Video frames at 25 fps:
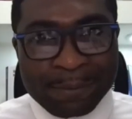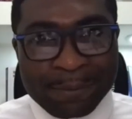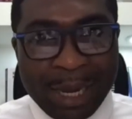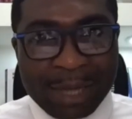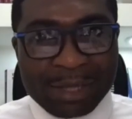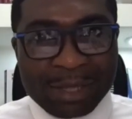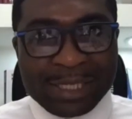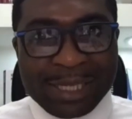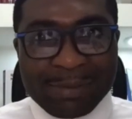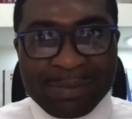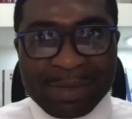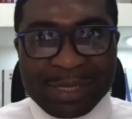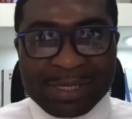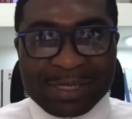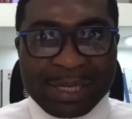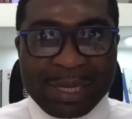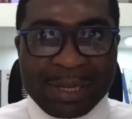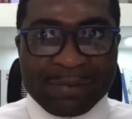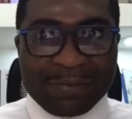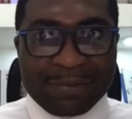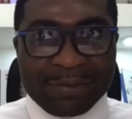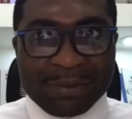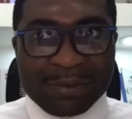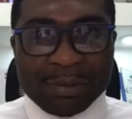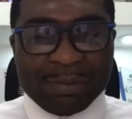I'll tell
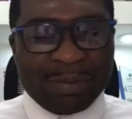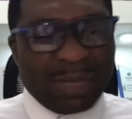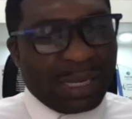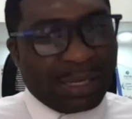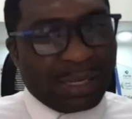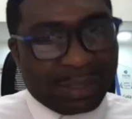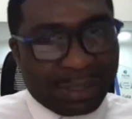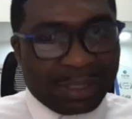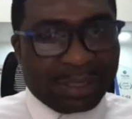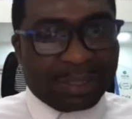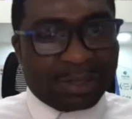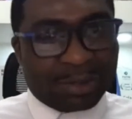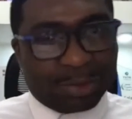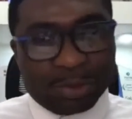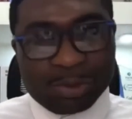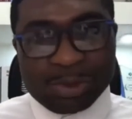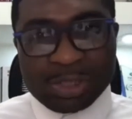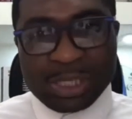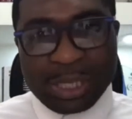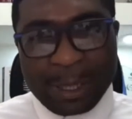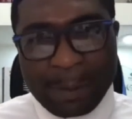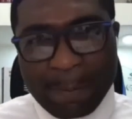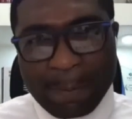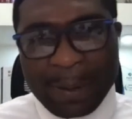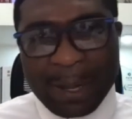myself, man, these two
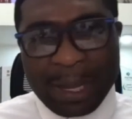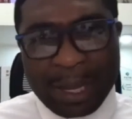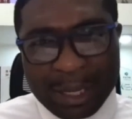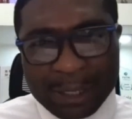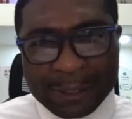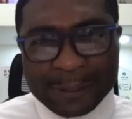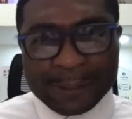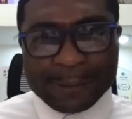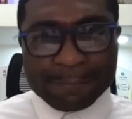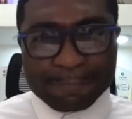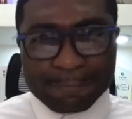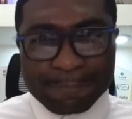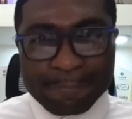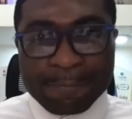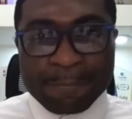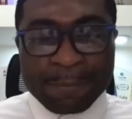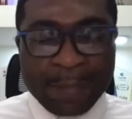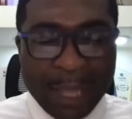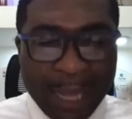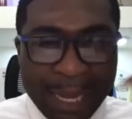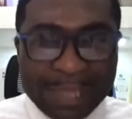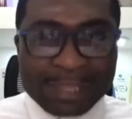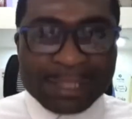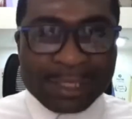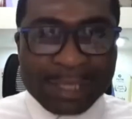shall pass.
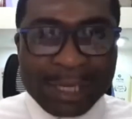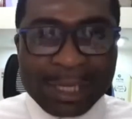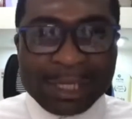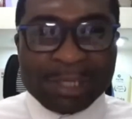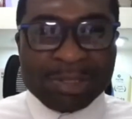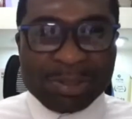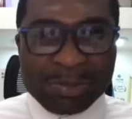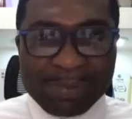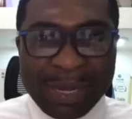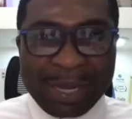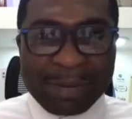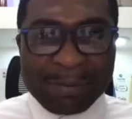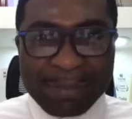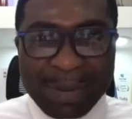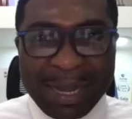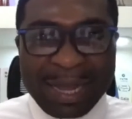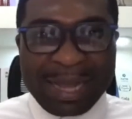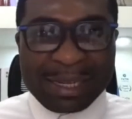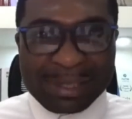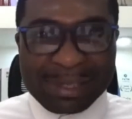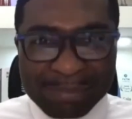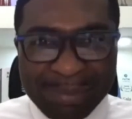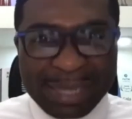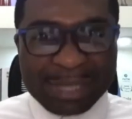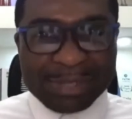I say to my
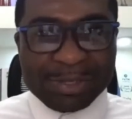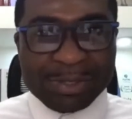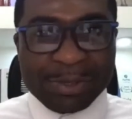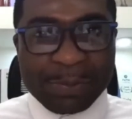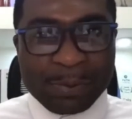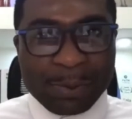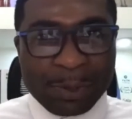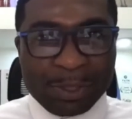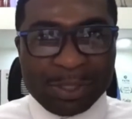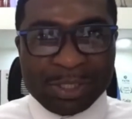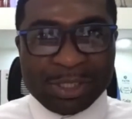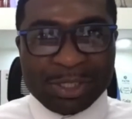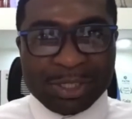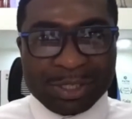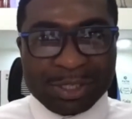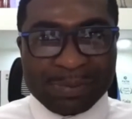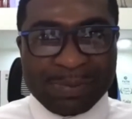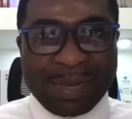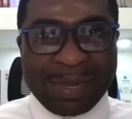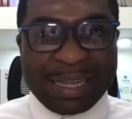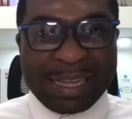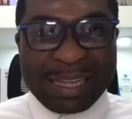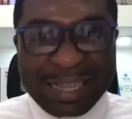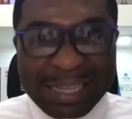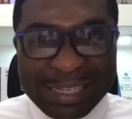mind, my subconscious
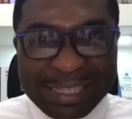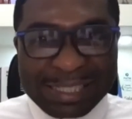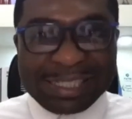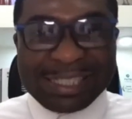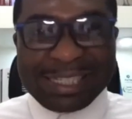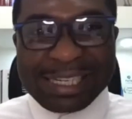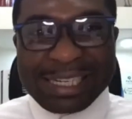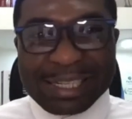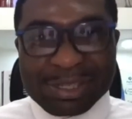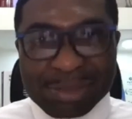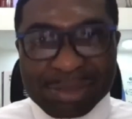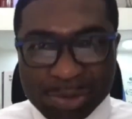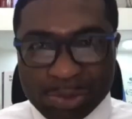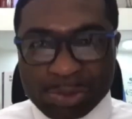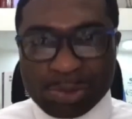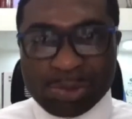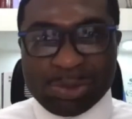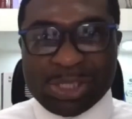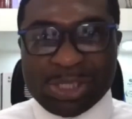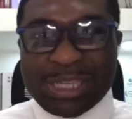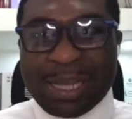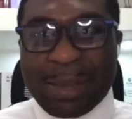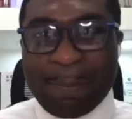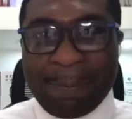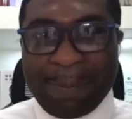mind, these two
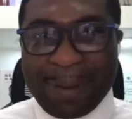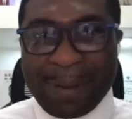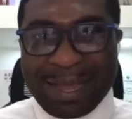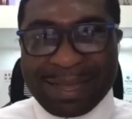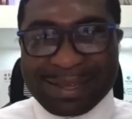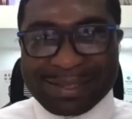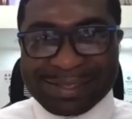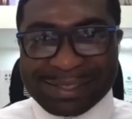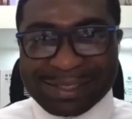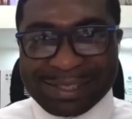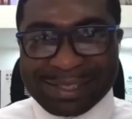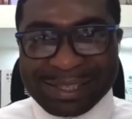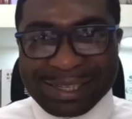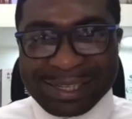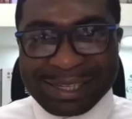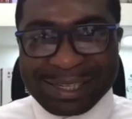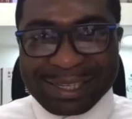shall pass.